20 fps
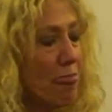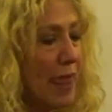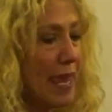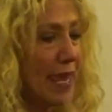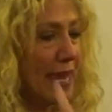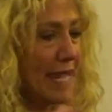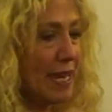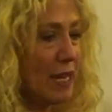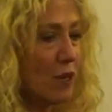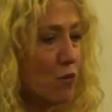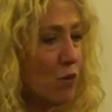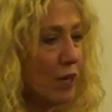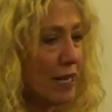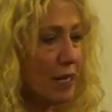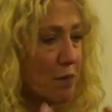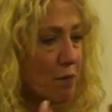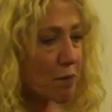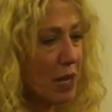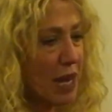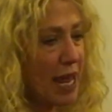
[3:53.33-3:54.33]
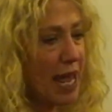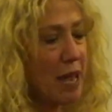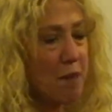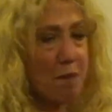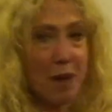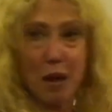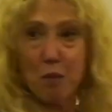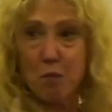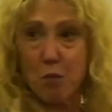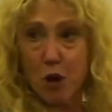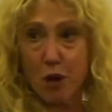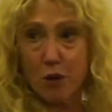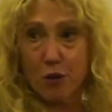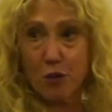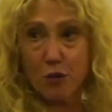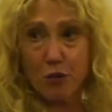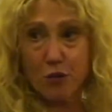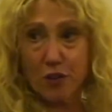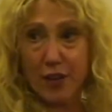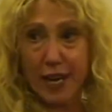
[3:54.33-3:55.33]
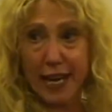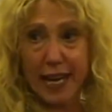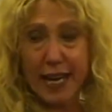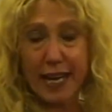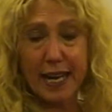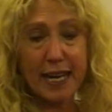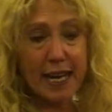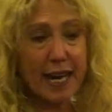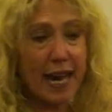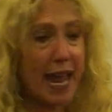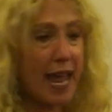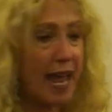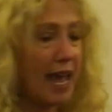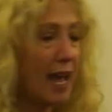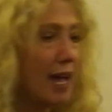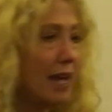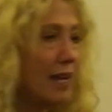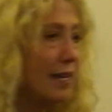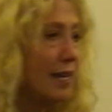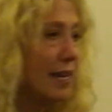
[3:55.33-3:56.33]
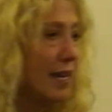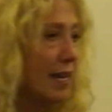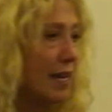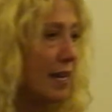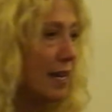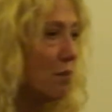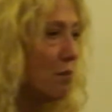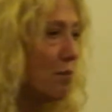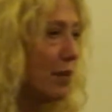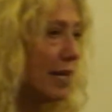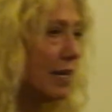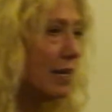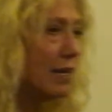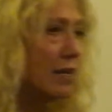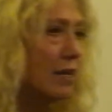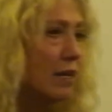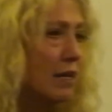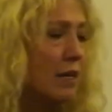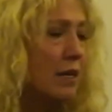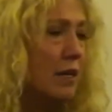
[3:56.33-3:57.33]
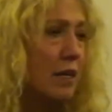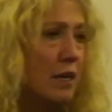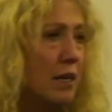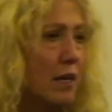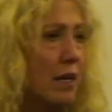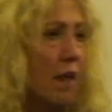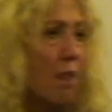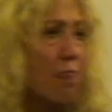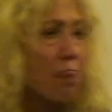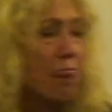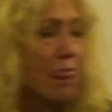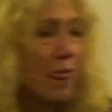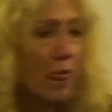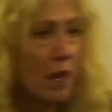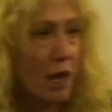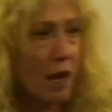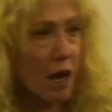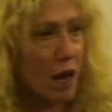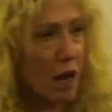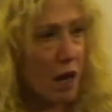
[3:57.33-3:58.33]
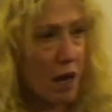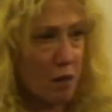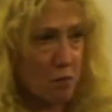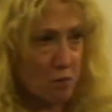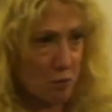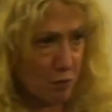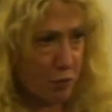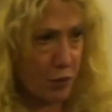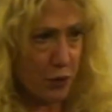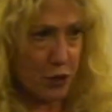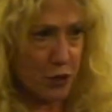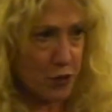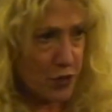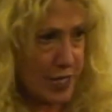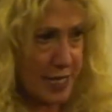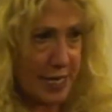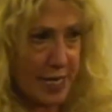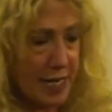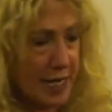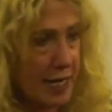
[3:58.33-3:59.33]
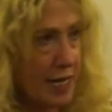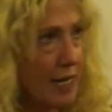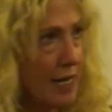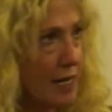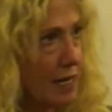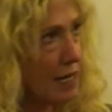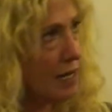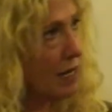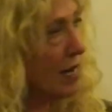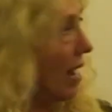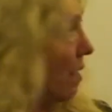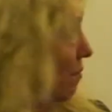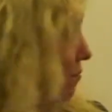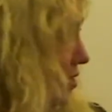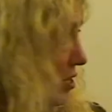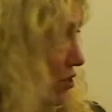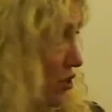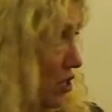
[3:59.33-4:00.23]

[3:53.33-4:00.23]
He had written a play about Martin Luther King, and it had been produced in the